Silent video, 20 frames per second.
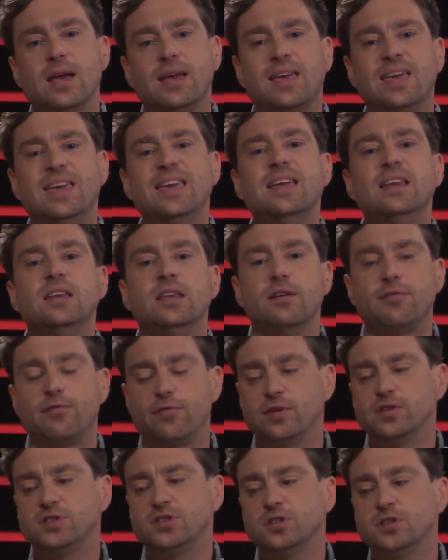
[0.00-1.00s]
key
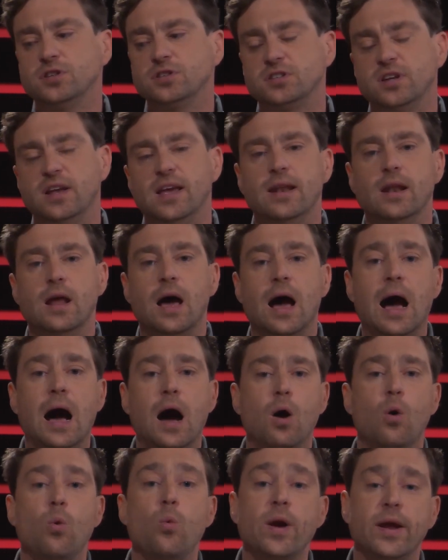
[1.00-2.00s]
differences in
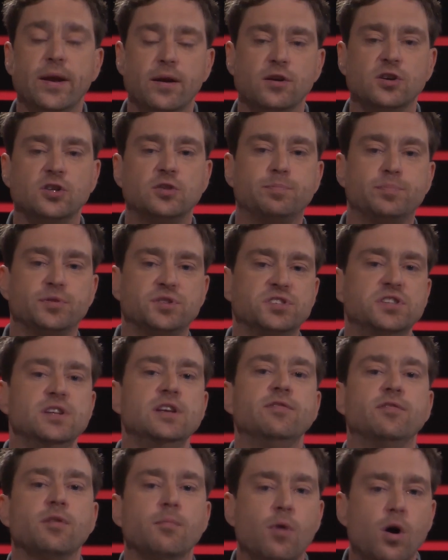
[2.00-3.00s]
how winners
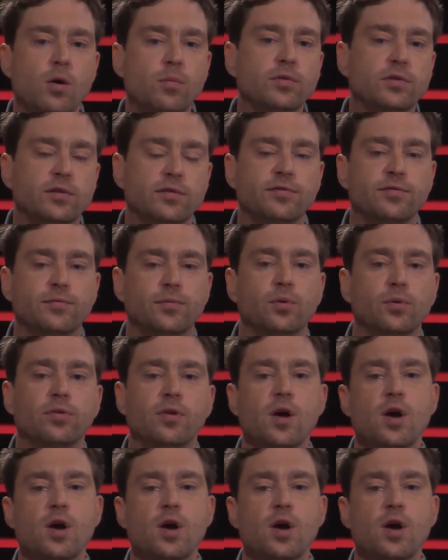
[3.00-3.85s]
perceive the moment of truth